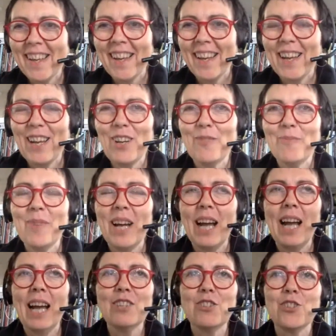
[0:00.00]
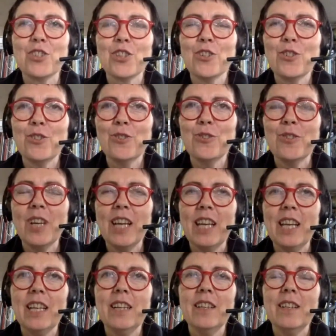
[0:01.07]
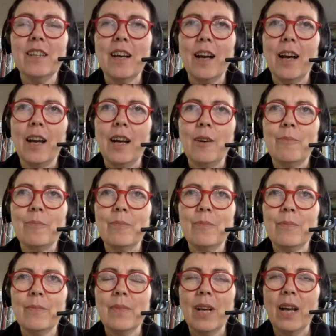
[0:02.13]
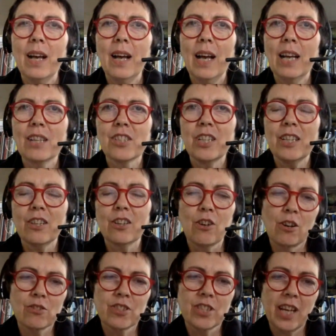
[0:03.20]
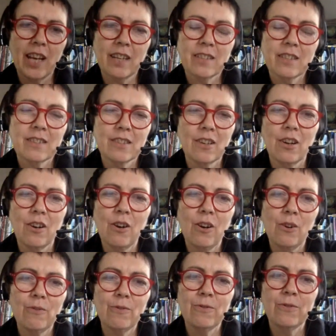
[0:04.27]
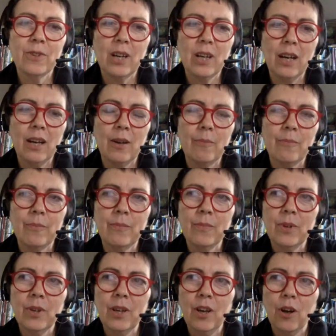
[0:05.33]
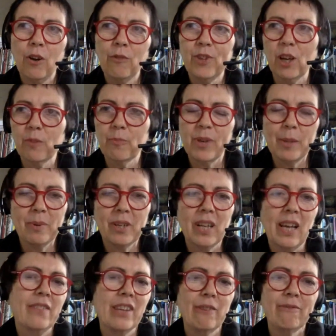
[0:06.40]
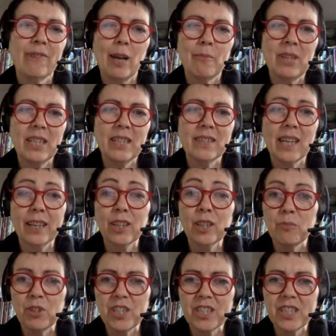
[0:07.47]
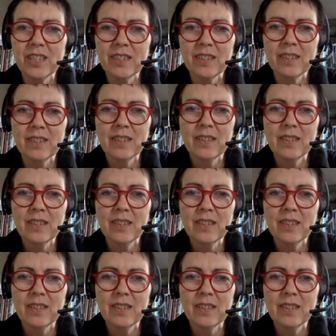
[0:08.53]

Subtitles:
and two, in actually the context of young people and their families and communities.